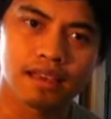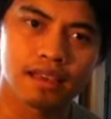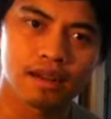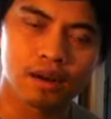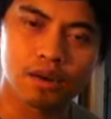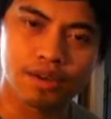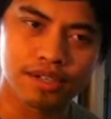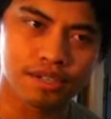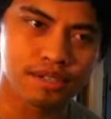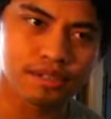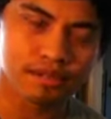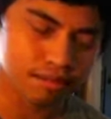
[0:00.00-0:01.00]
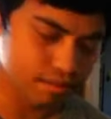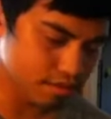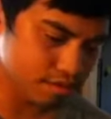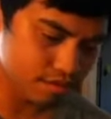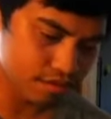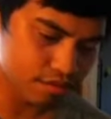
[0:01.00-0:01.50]
it always
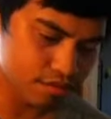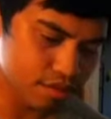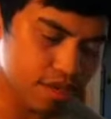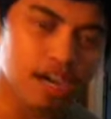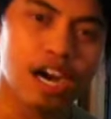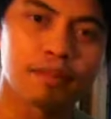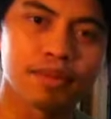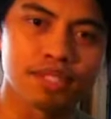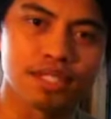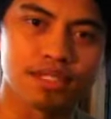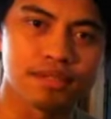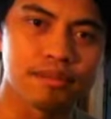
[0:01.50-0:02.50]
accomplishes